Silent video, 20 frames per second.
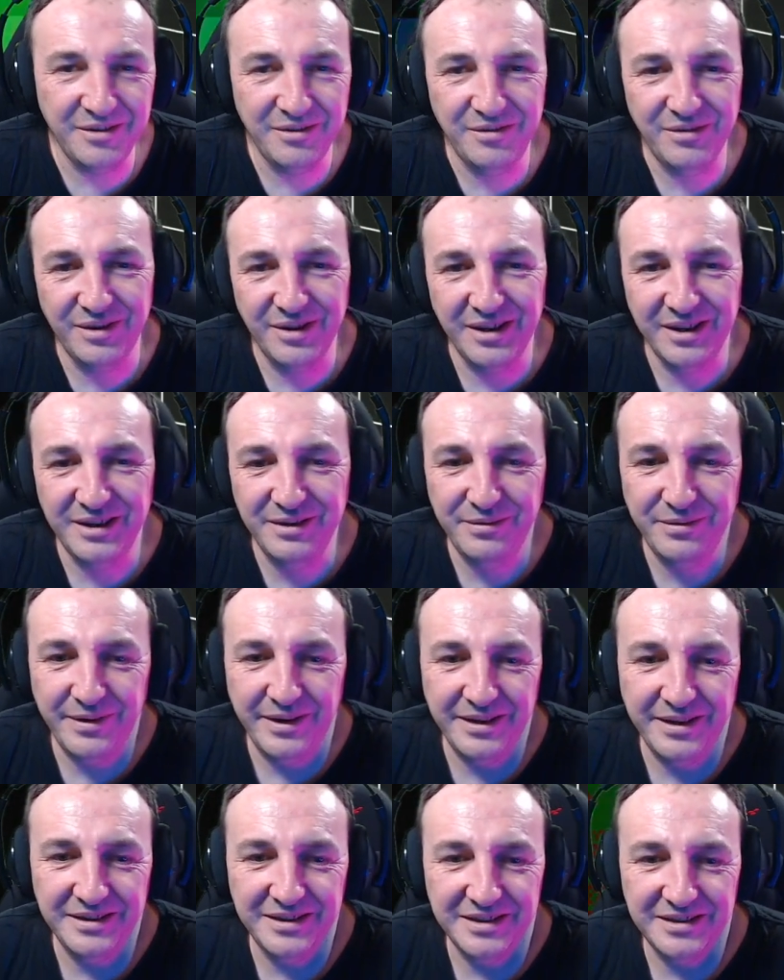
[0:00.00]
really
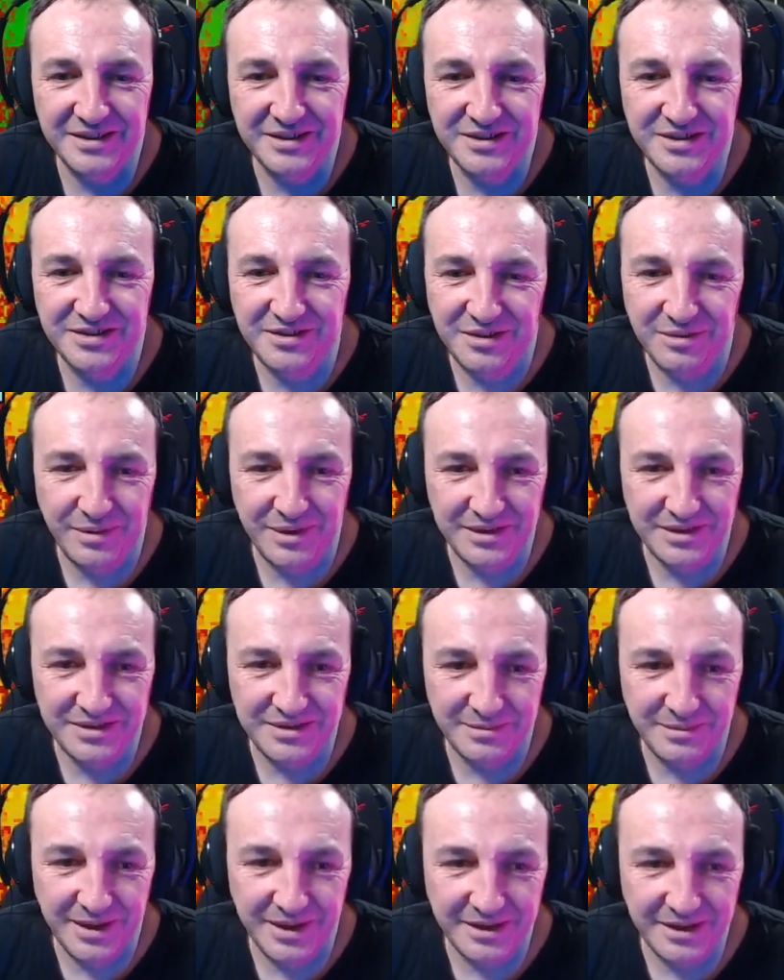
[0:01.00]
think that this should have went to
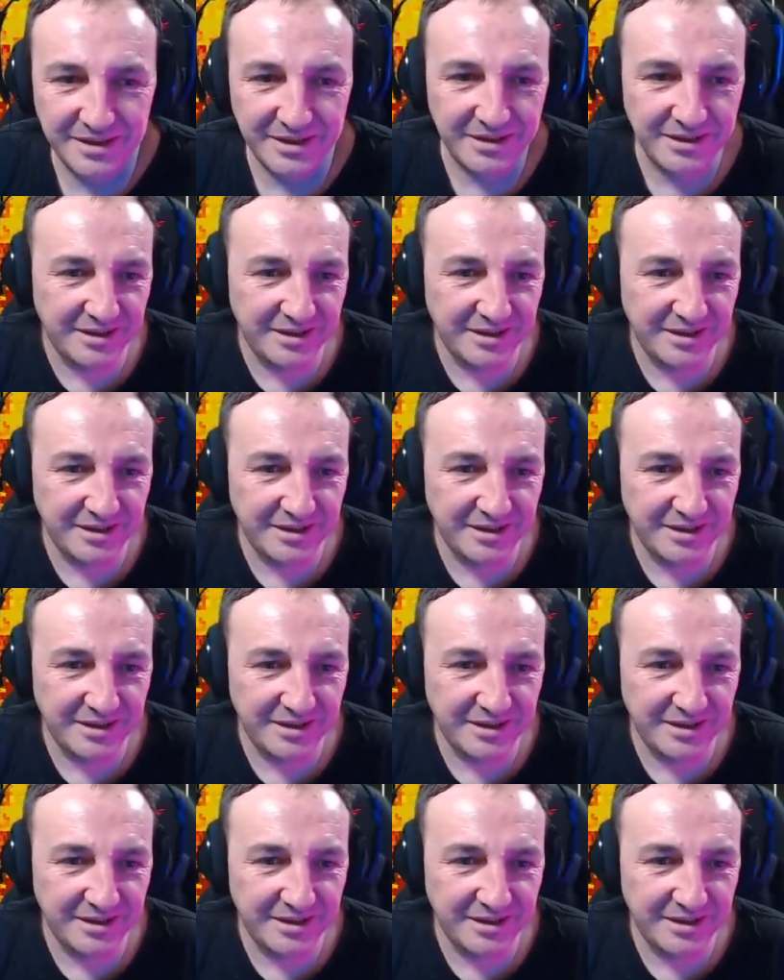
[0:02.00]
market.